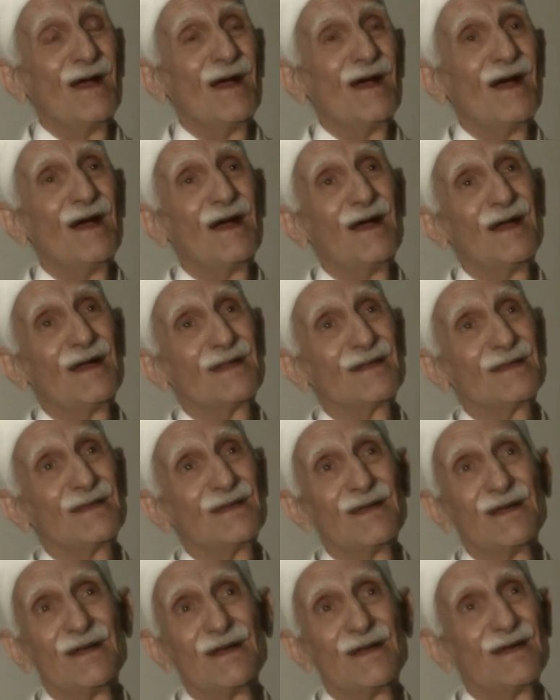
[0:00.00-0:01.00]

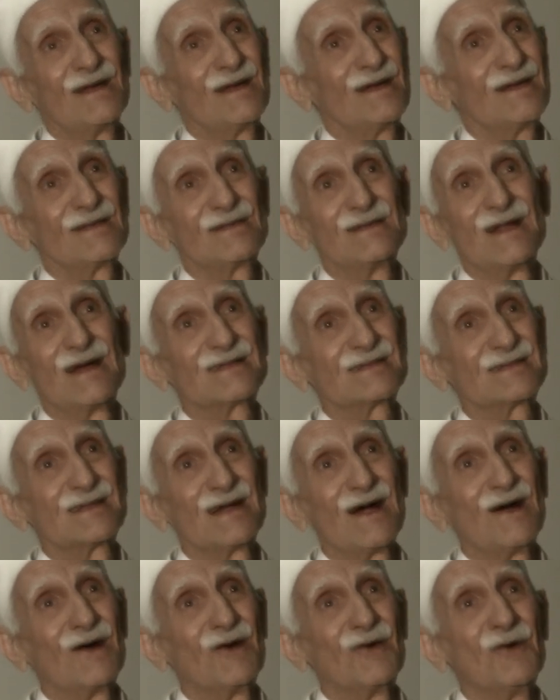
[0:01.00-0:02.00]
And that's
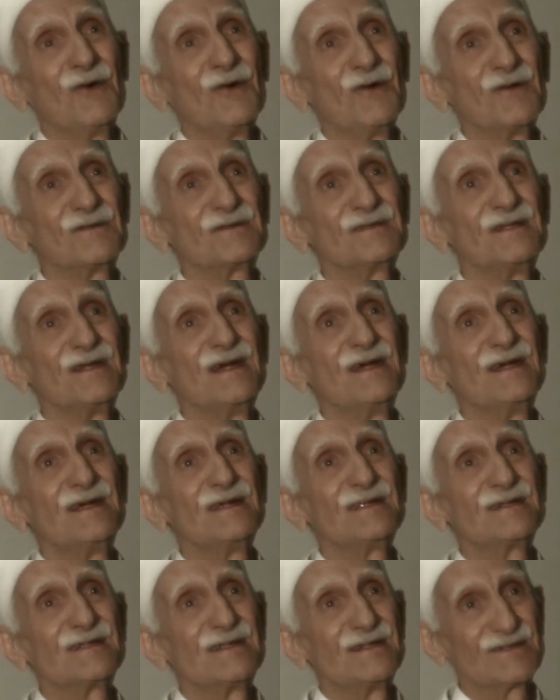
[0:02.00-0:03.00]
how
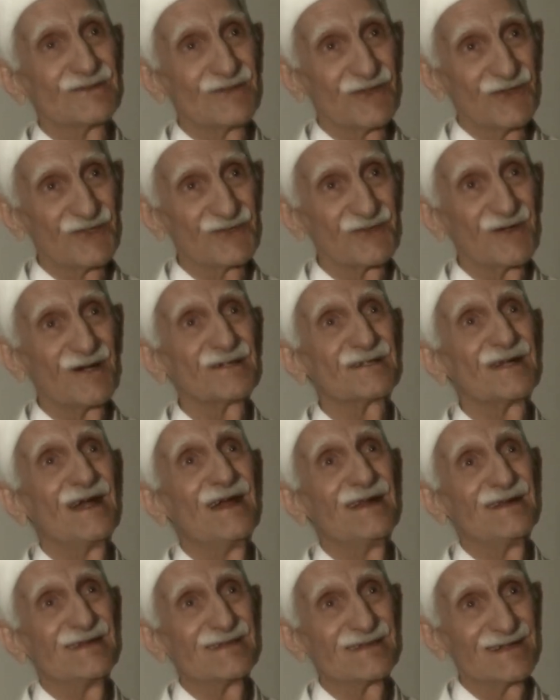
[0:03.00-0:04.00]
the Sroshvaj
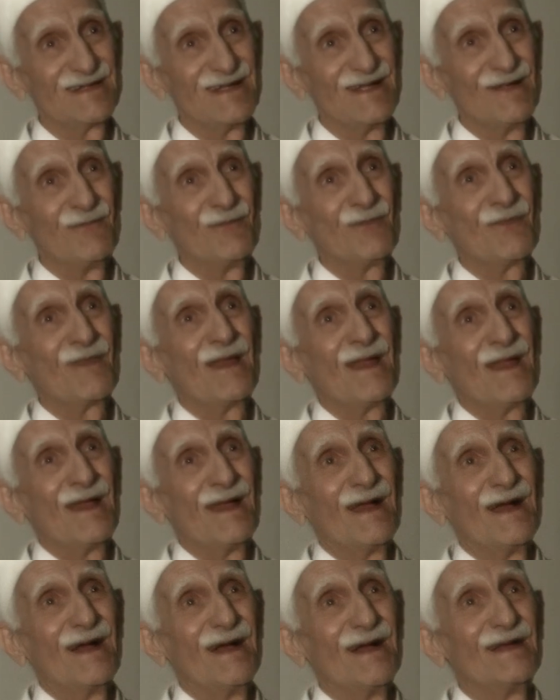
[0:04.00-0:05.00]
ends.
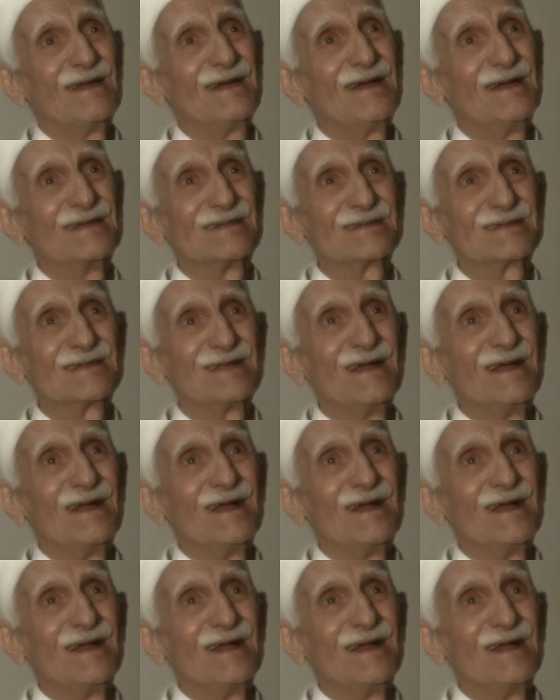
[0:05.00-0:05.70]
Yes.